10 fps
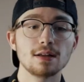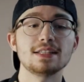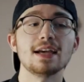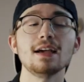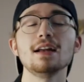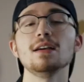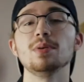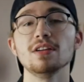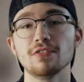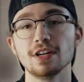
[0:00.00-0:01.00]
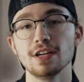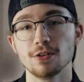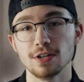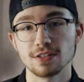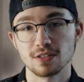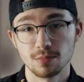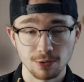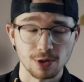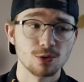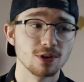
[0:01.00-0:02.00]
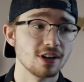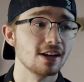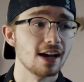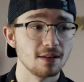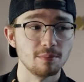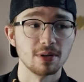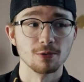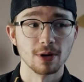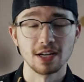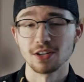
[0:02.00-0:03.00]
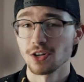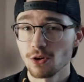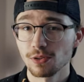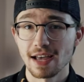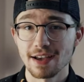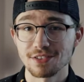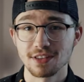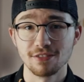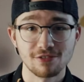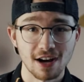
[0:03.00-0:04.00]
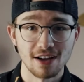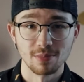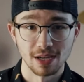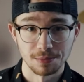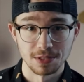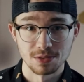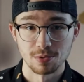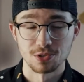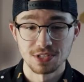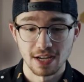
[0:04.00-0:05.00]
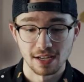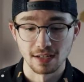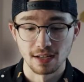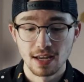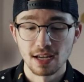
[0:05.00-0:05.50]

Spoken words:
1080p video needs to be recorded at a bitrate no less than 5 megabits per second